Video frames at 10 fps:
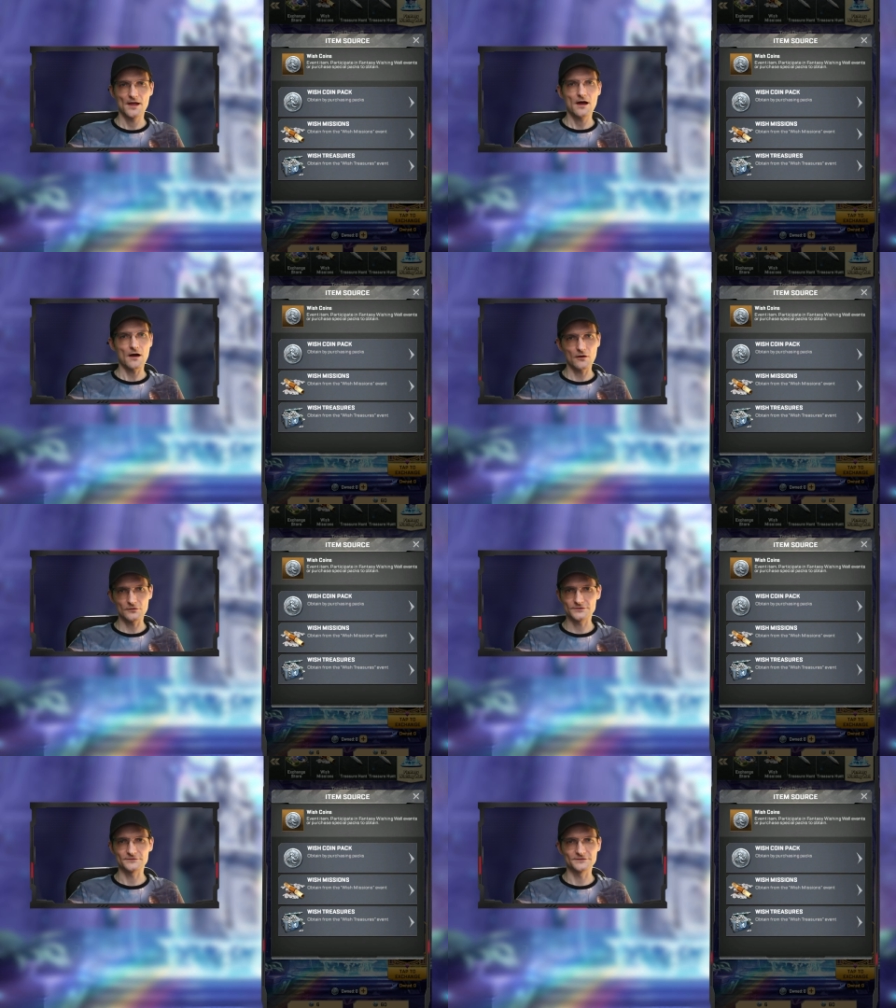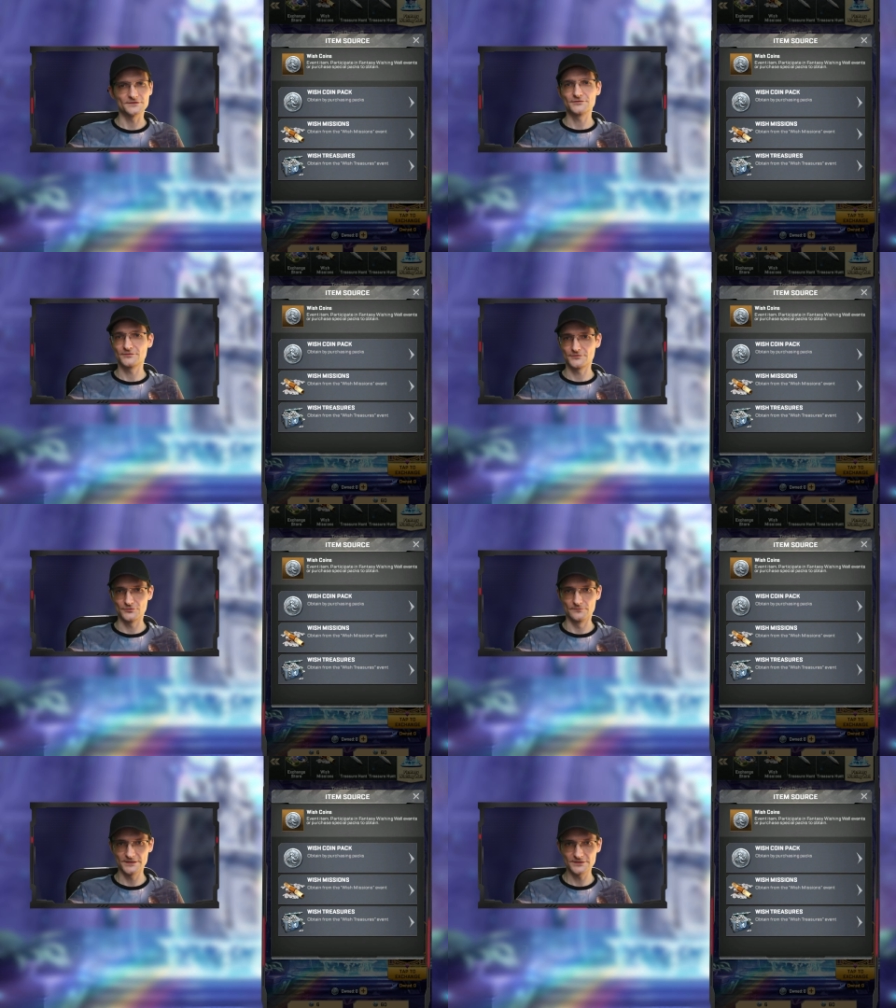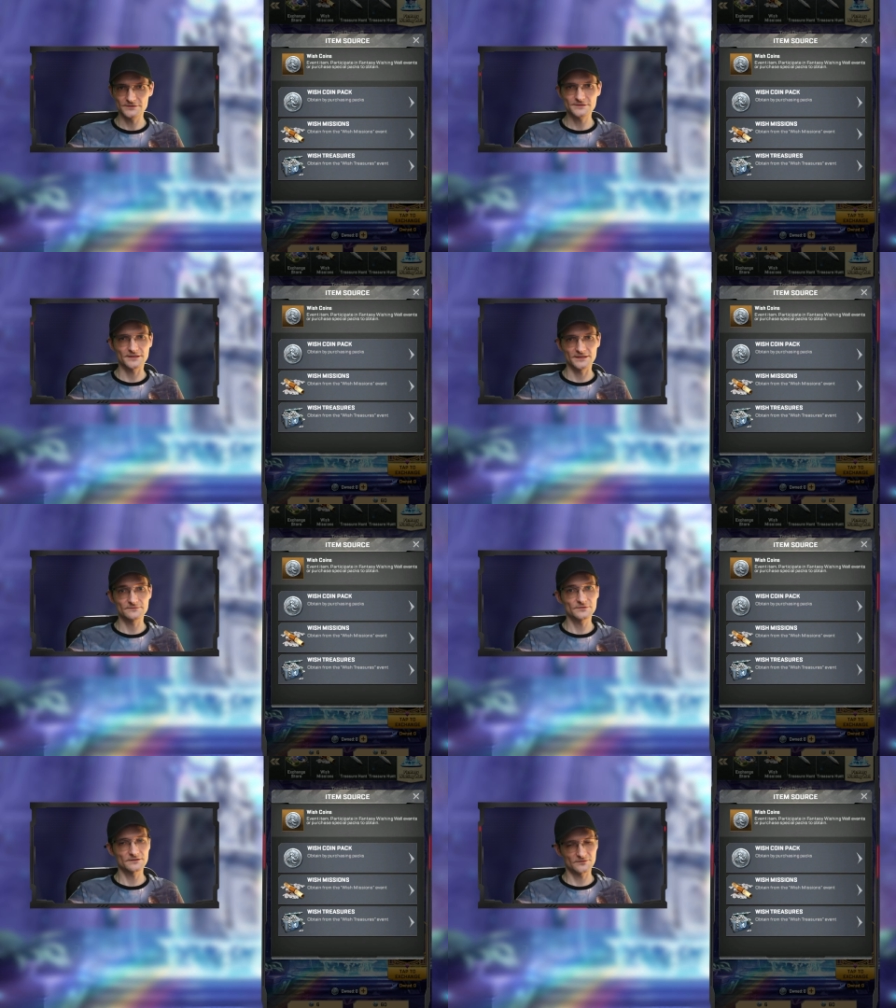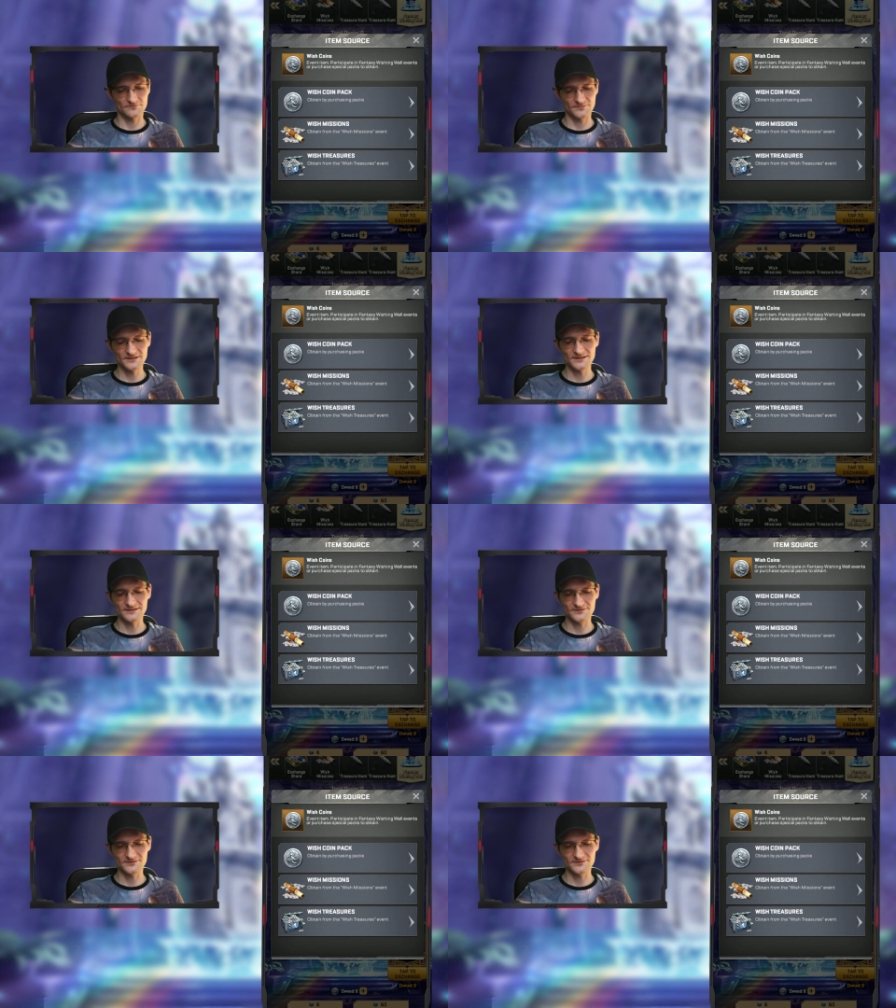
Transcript: Also, these two methods can be combined.